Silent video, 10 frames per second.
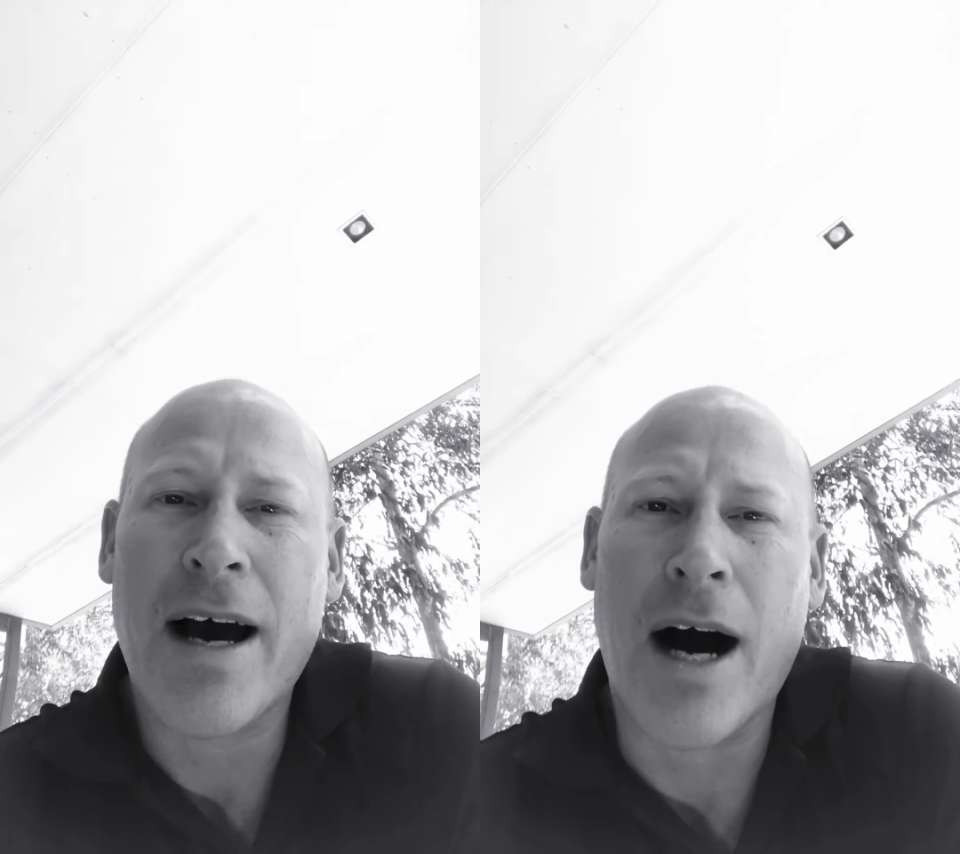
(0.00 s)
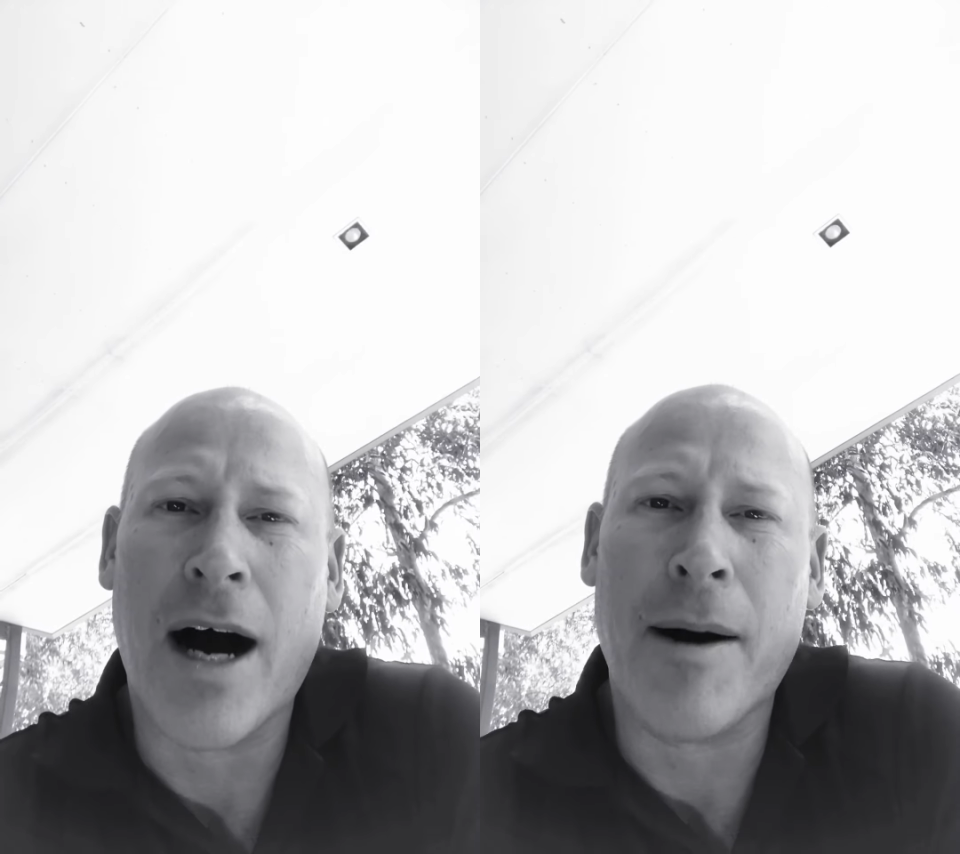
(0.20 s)

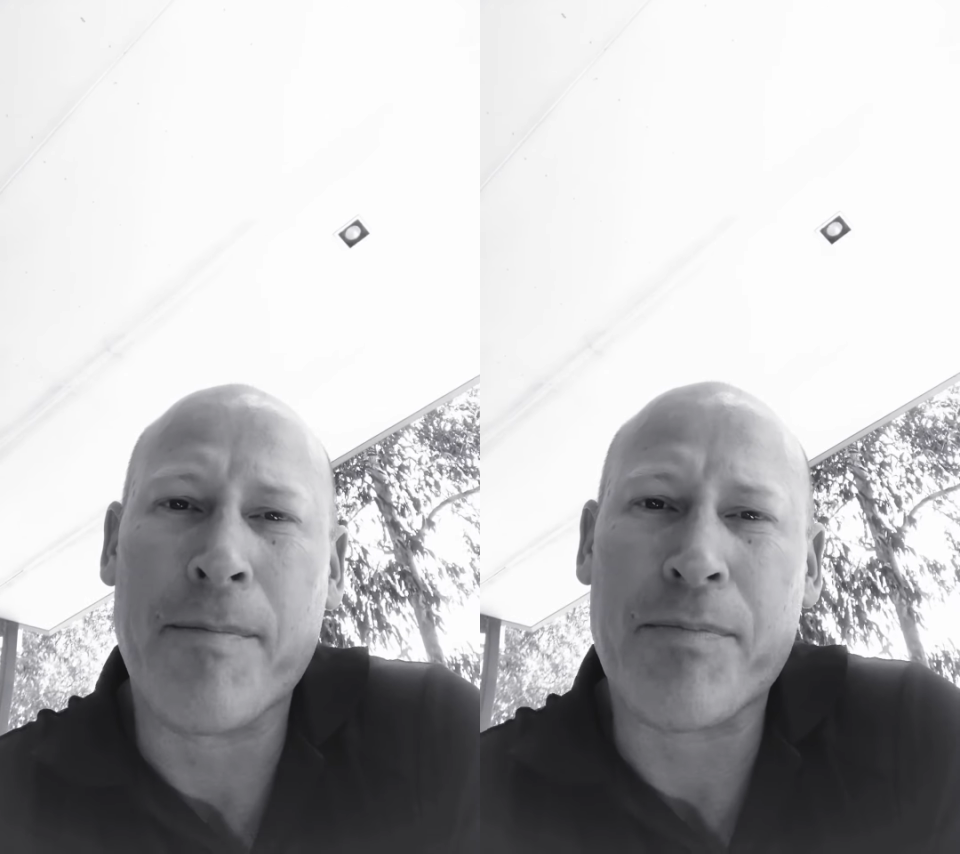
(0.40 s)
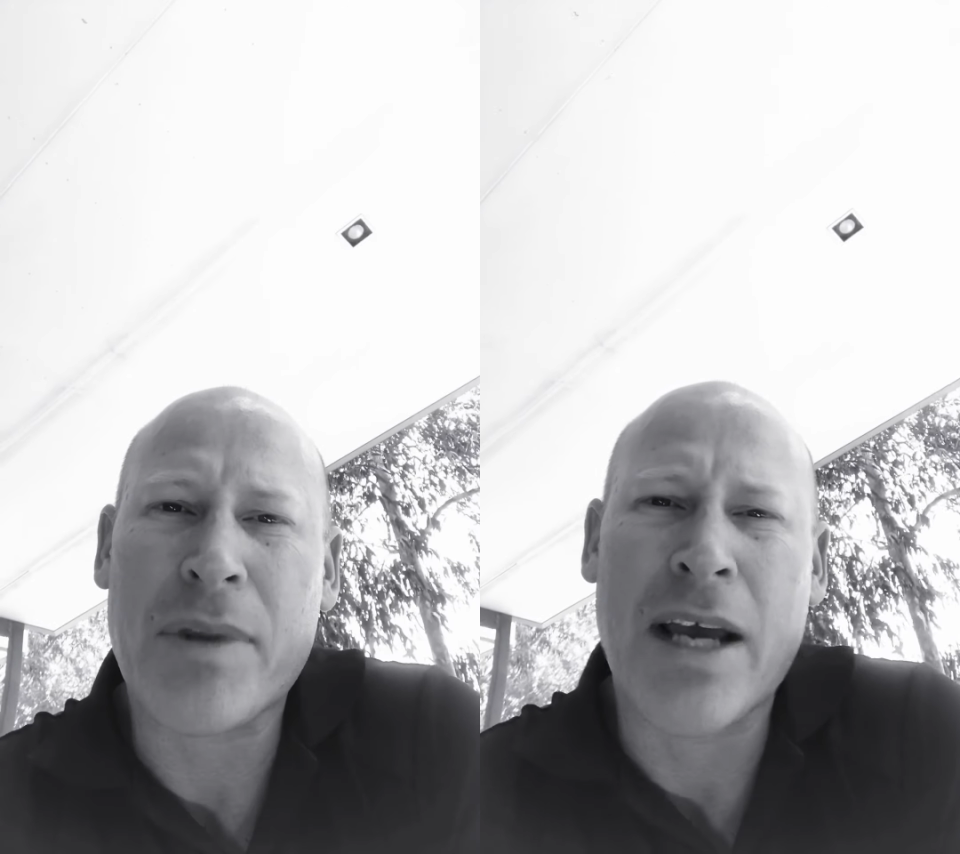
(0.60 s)

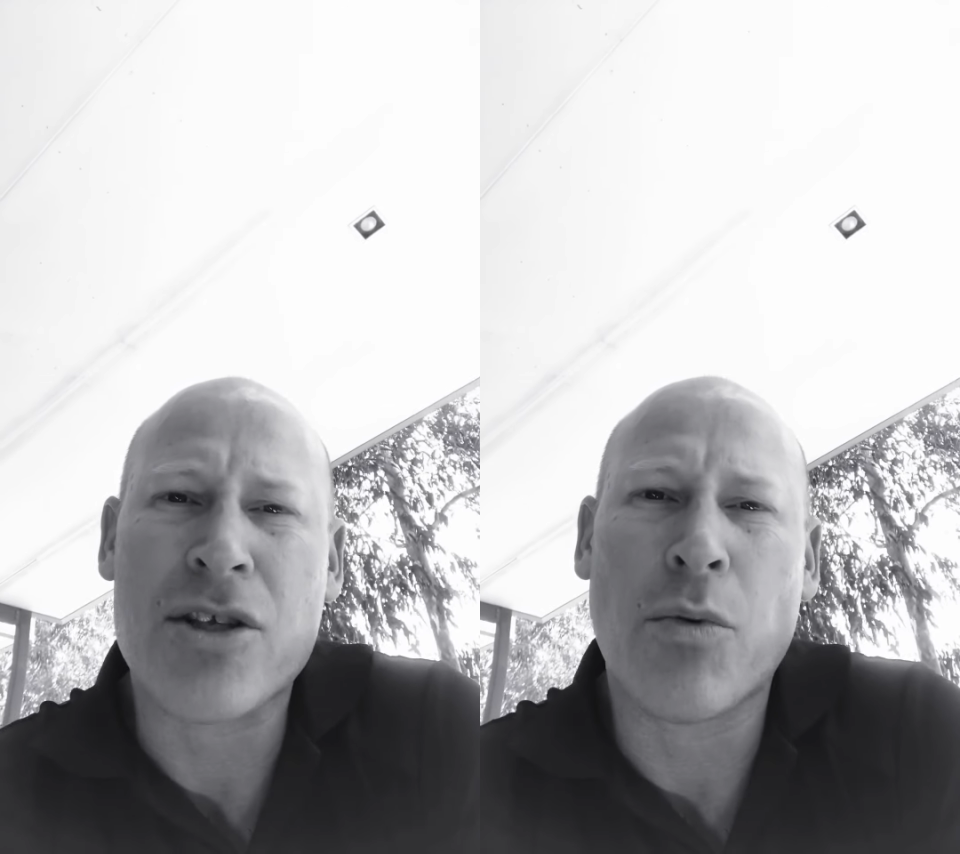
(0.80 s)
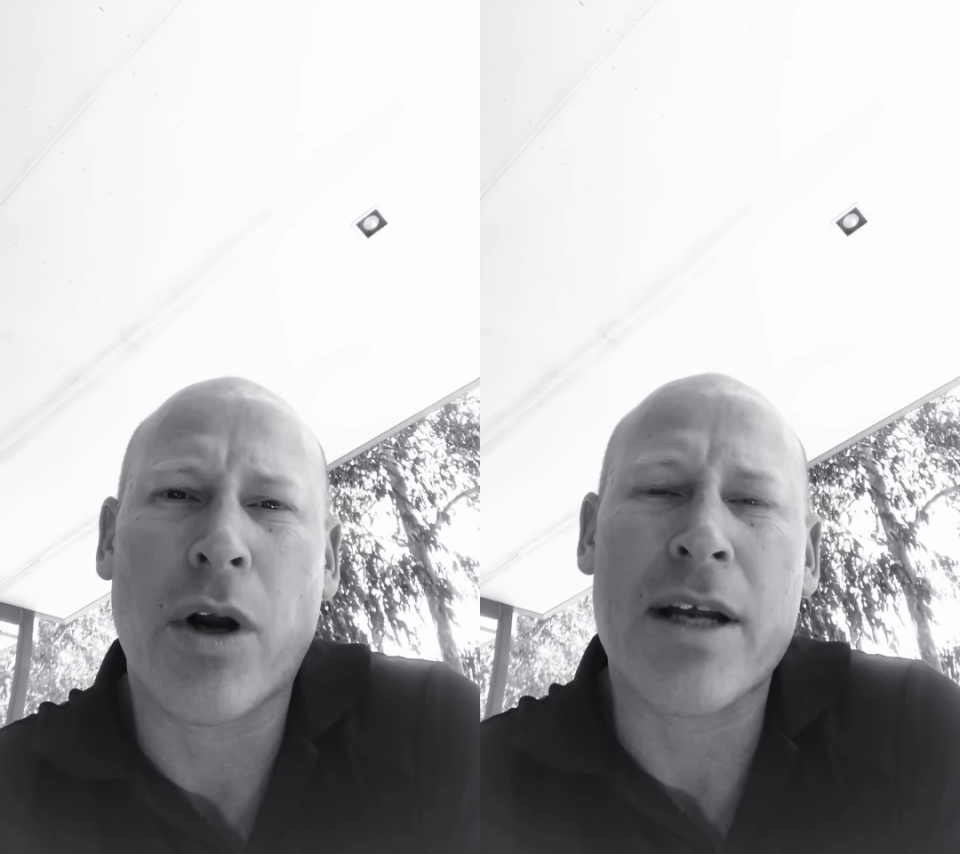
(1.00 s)
And
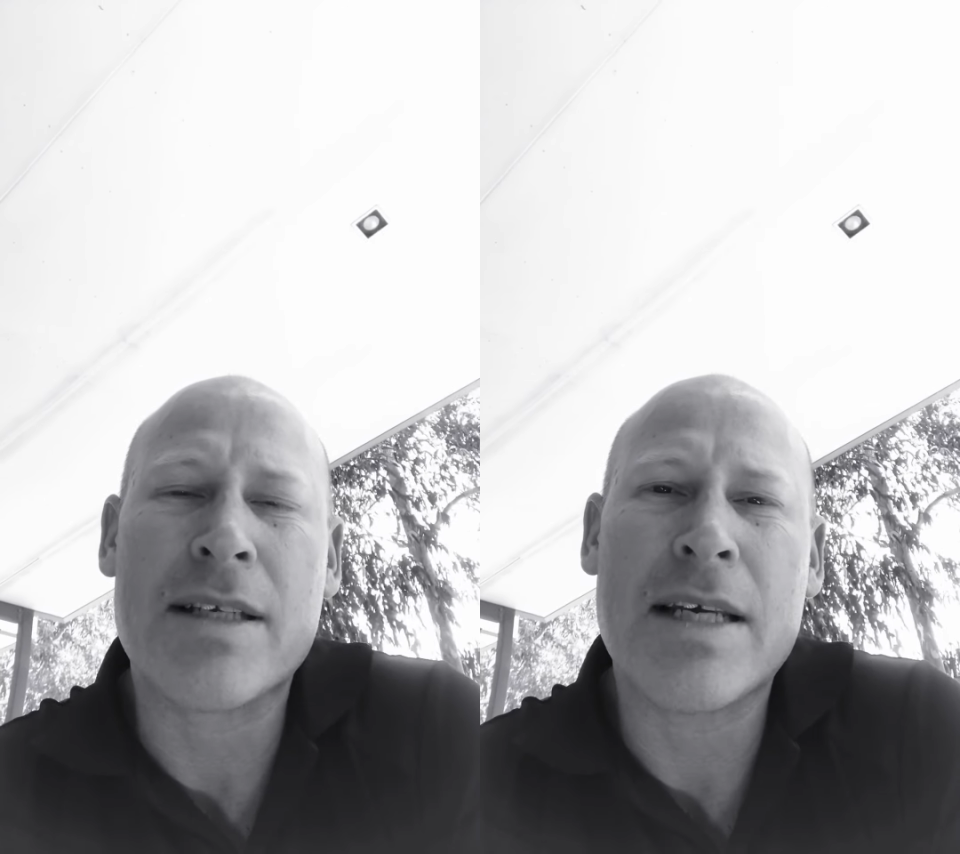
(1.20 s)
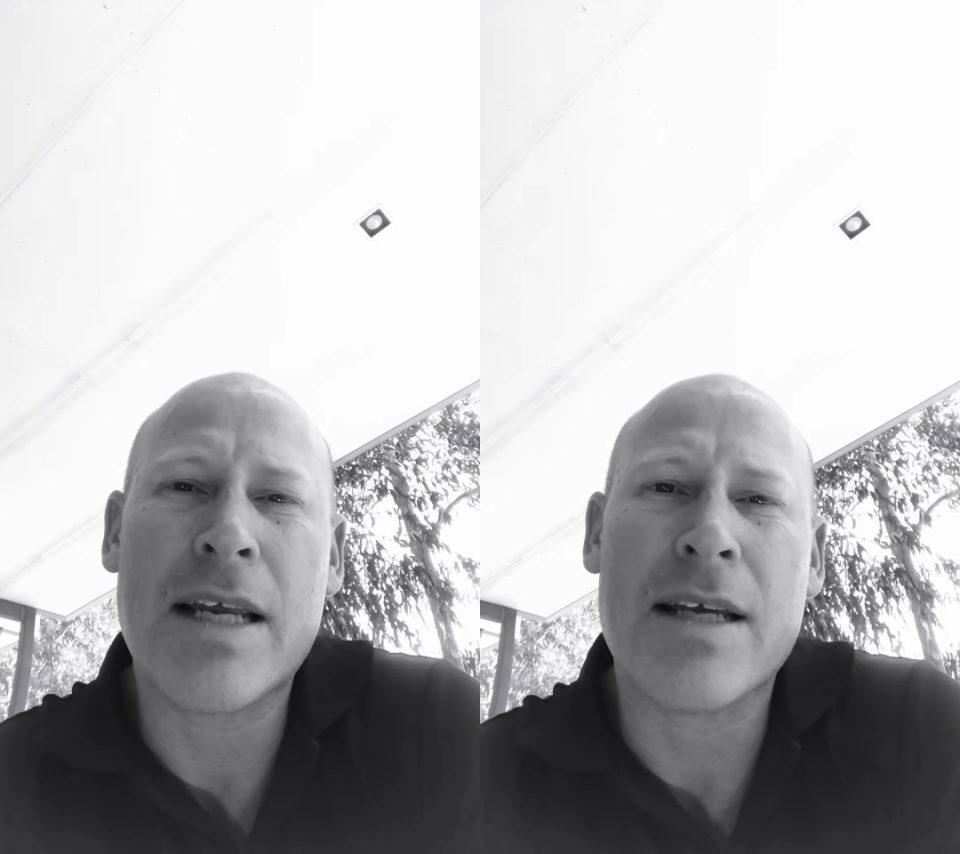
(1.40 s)
so what I
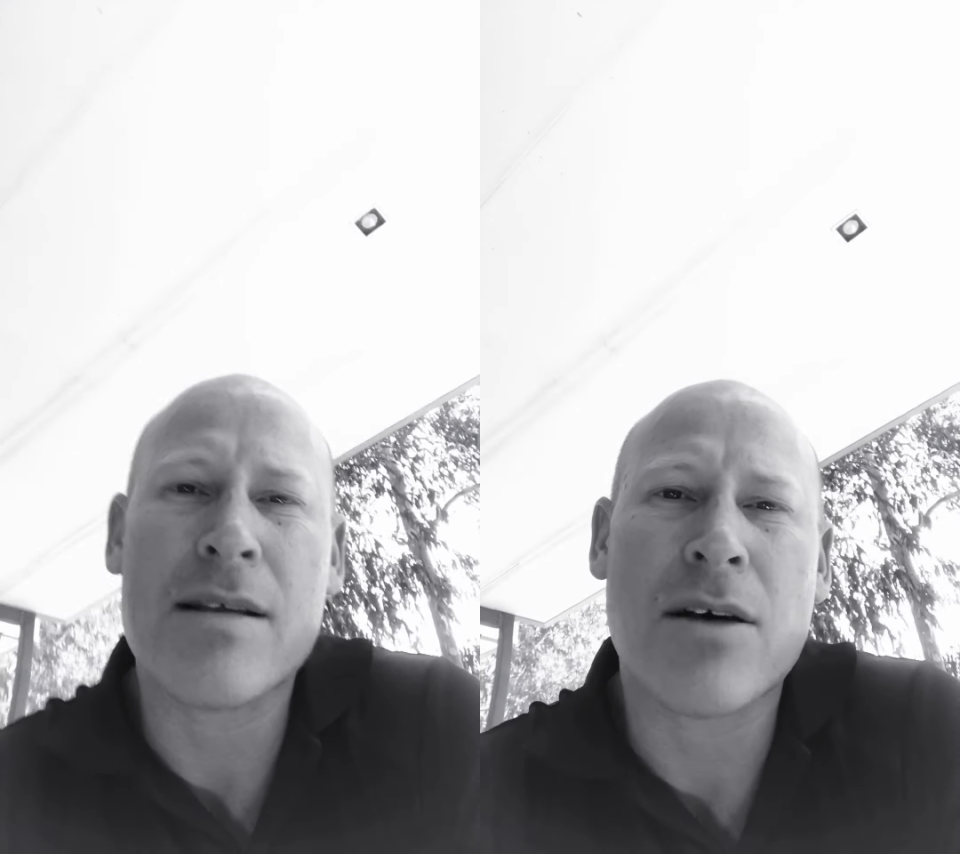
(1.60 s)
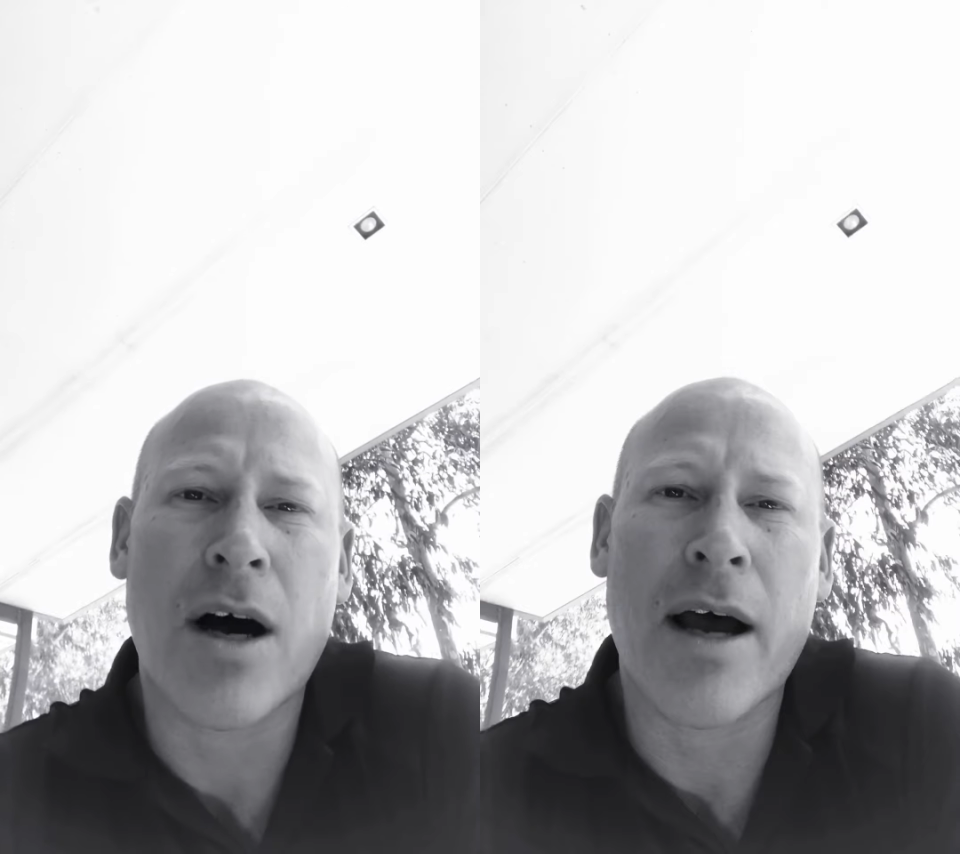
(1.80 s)
did
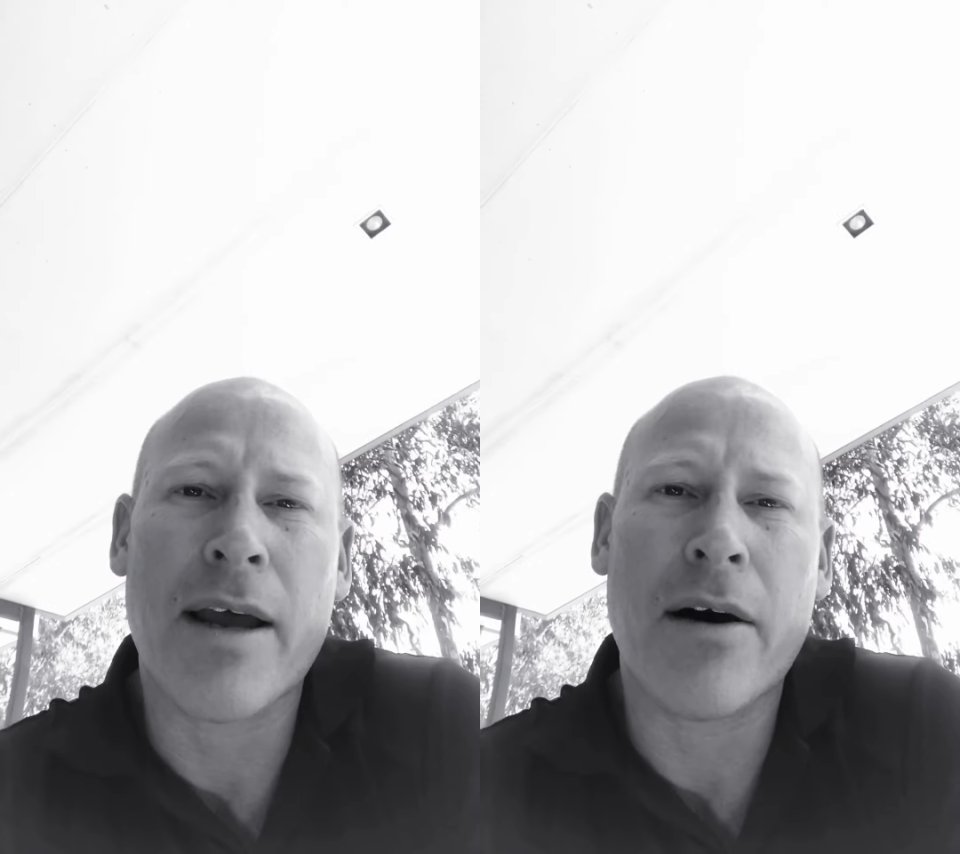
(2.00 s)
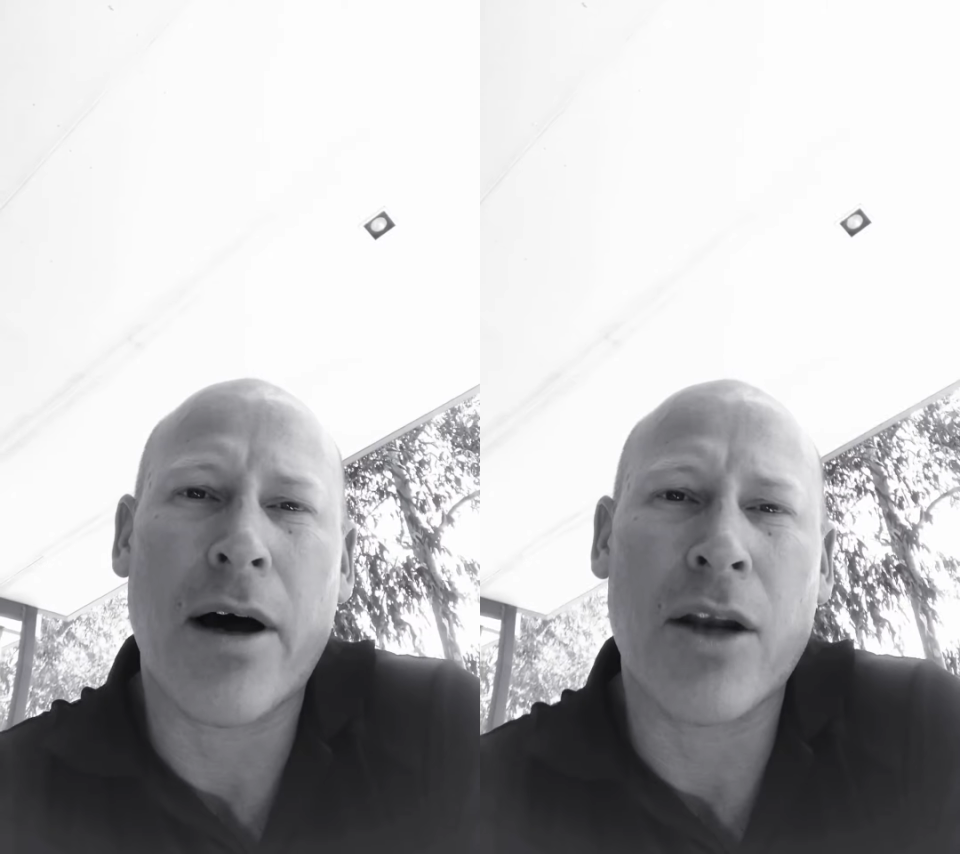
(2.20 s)
is I